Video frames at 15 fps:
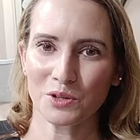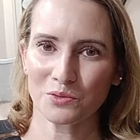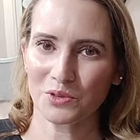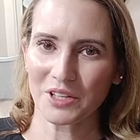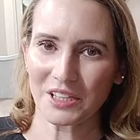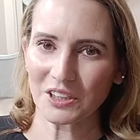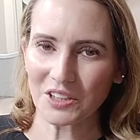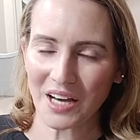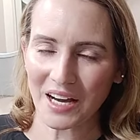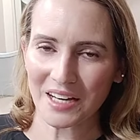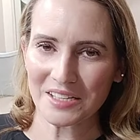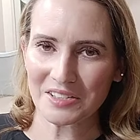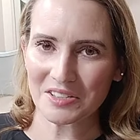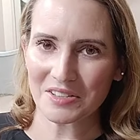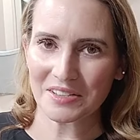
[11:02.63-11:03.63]

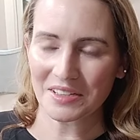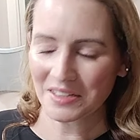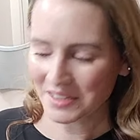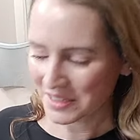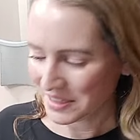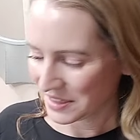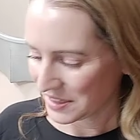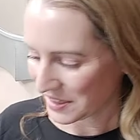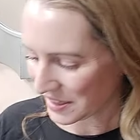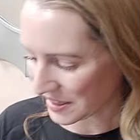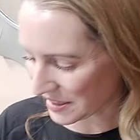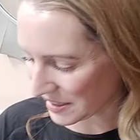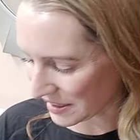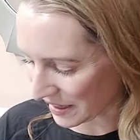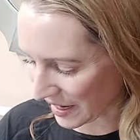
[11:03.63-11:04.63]
realize.
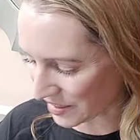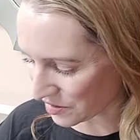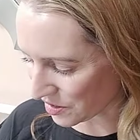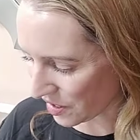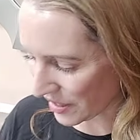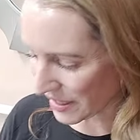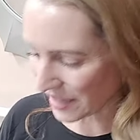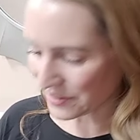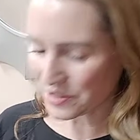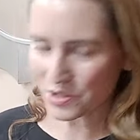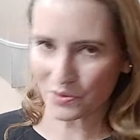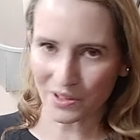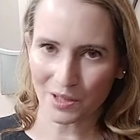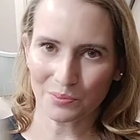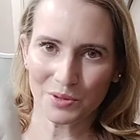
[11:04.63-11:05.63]
Uh, I don't know. I got this
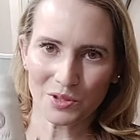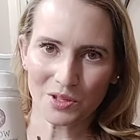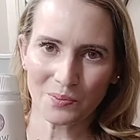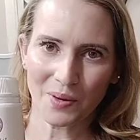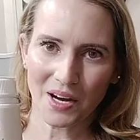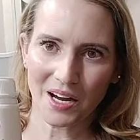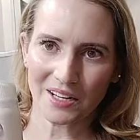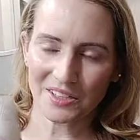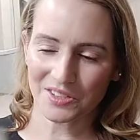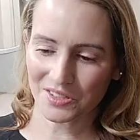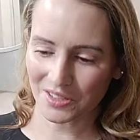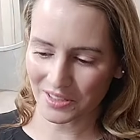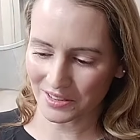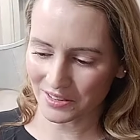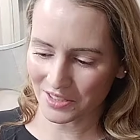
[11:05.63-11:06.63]
one in a beauty box,
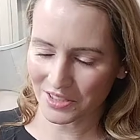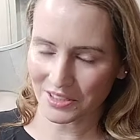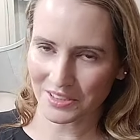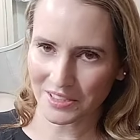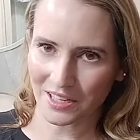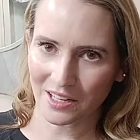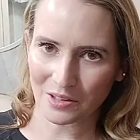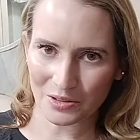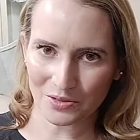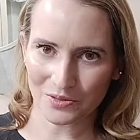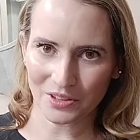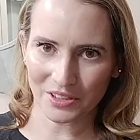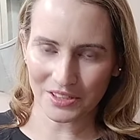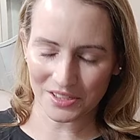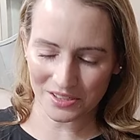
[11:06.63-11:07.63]
and you can tell I was
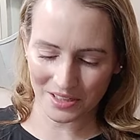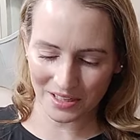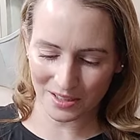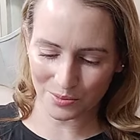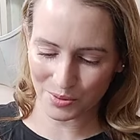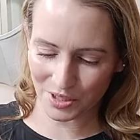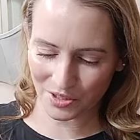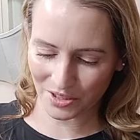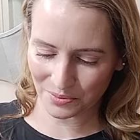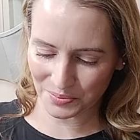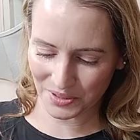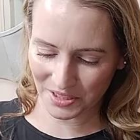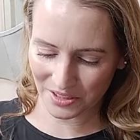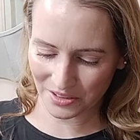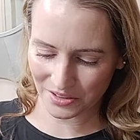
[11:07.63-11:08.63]
really excited about it
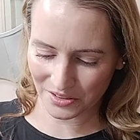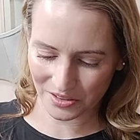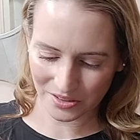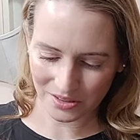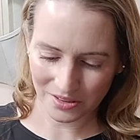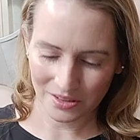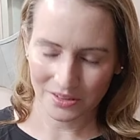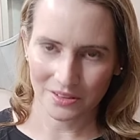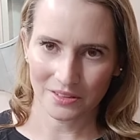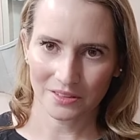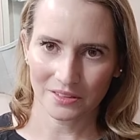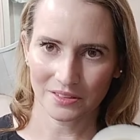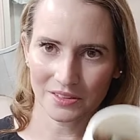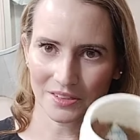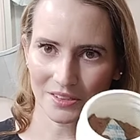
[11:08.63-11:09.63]
because
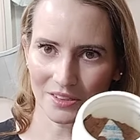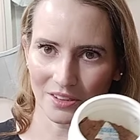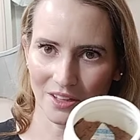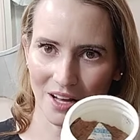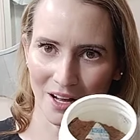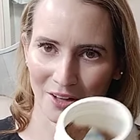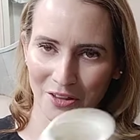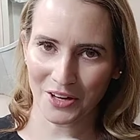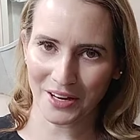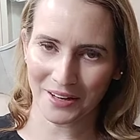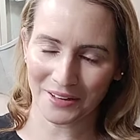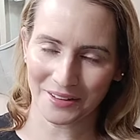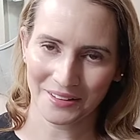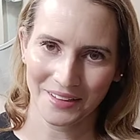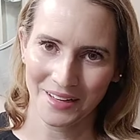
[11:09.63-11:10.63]
it's still out
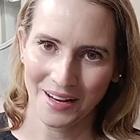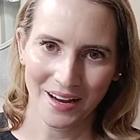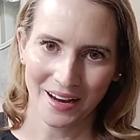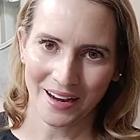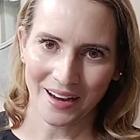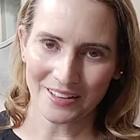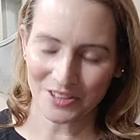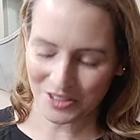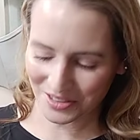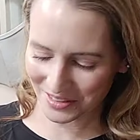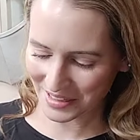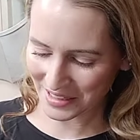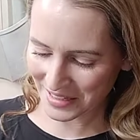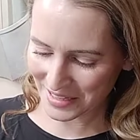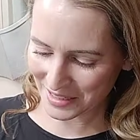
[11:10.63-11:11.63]
there. I just,
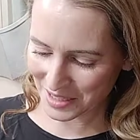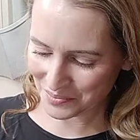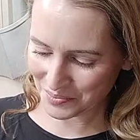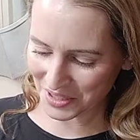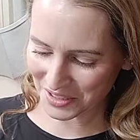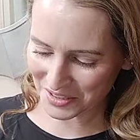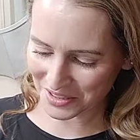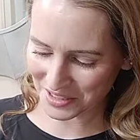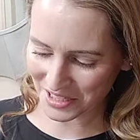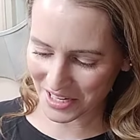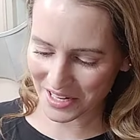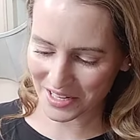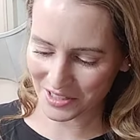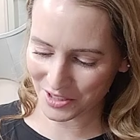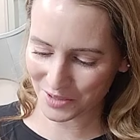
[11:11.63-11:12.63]
I can't get past the
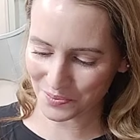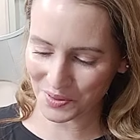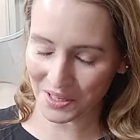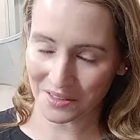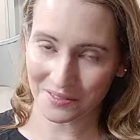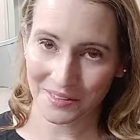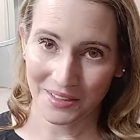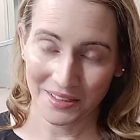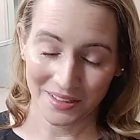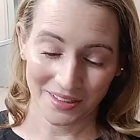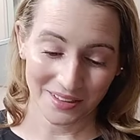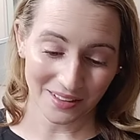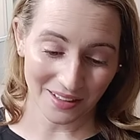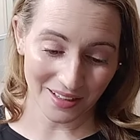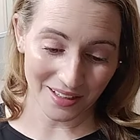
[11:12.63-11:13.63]
taste, but
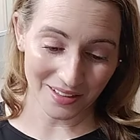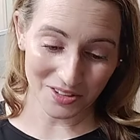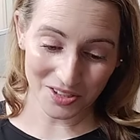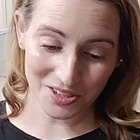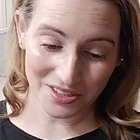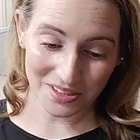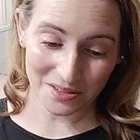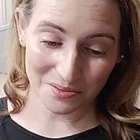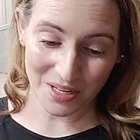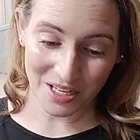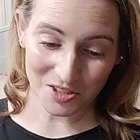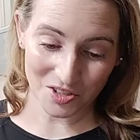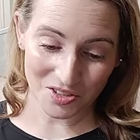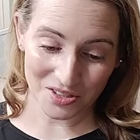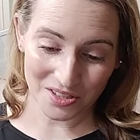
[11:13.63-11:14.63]
uh, this study
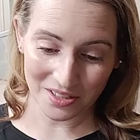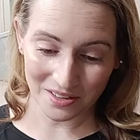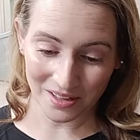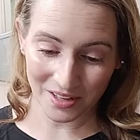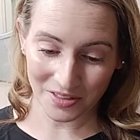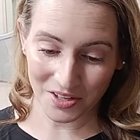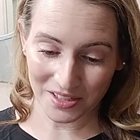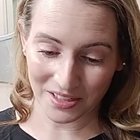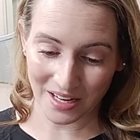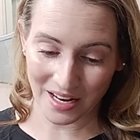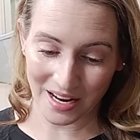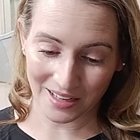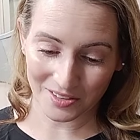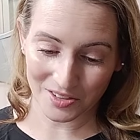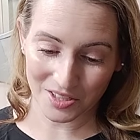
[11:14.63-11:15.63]
mentions it, and I think it
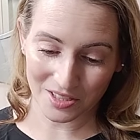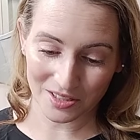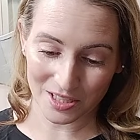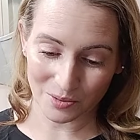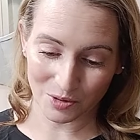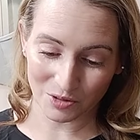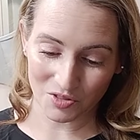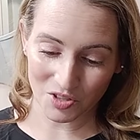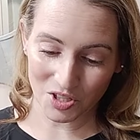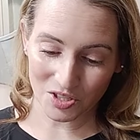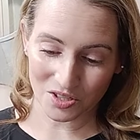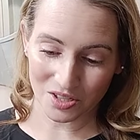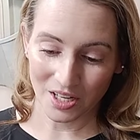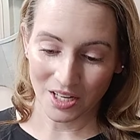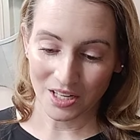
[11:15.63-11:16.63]
adds in some of
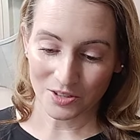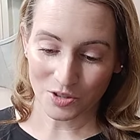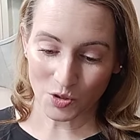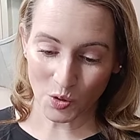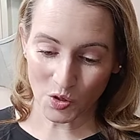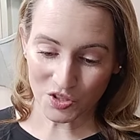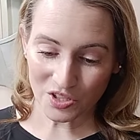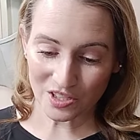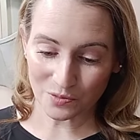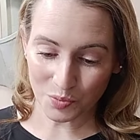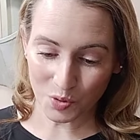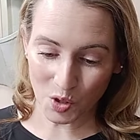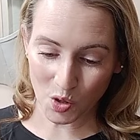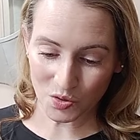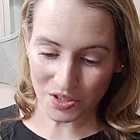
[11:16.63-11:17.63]
these sources of
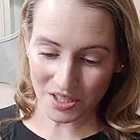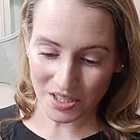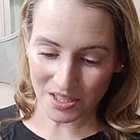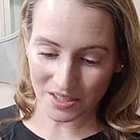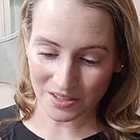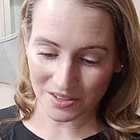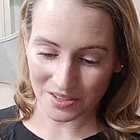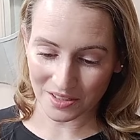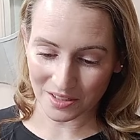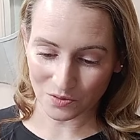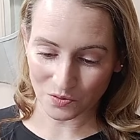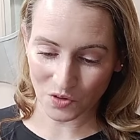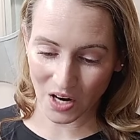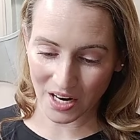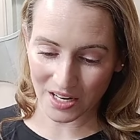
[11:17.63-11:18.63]
proteins
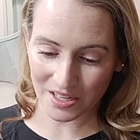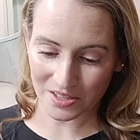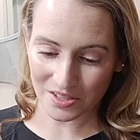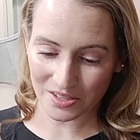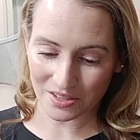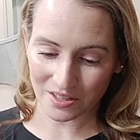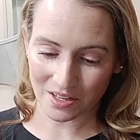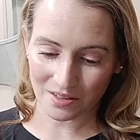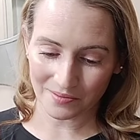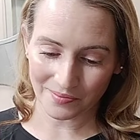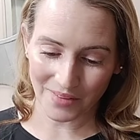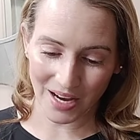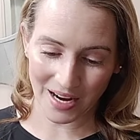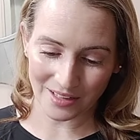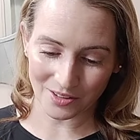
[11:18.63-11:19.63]
and rice, and
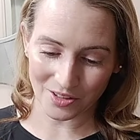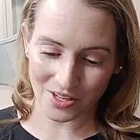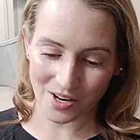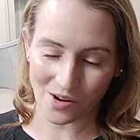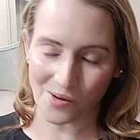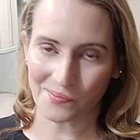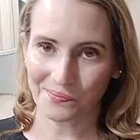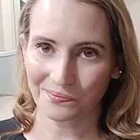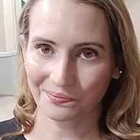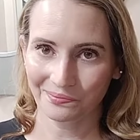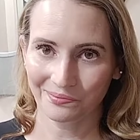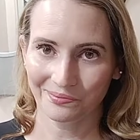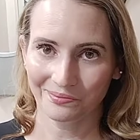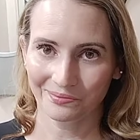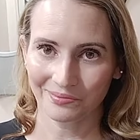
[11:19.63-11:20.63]
I don't know.
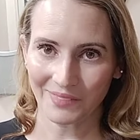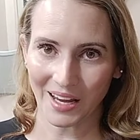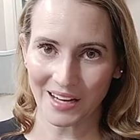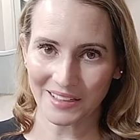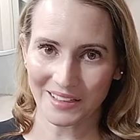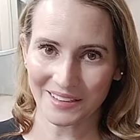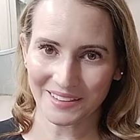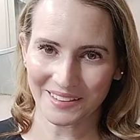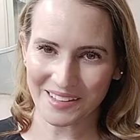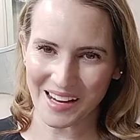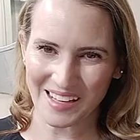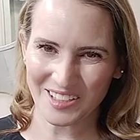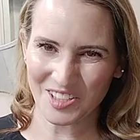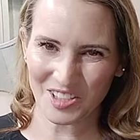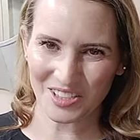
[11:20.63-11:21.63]
I,
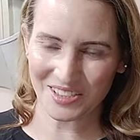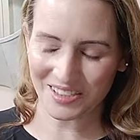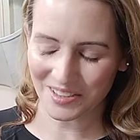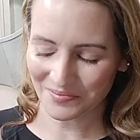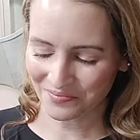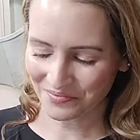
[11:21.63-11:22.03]
I just,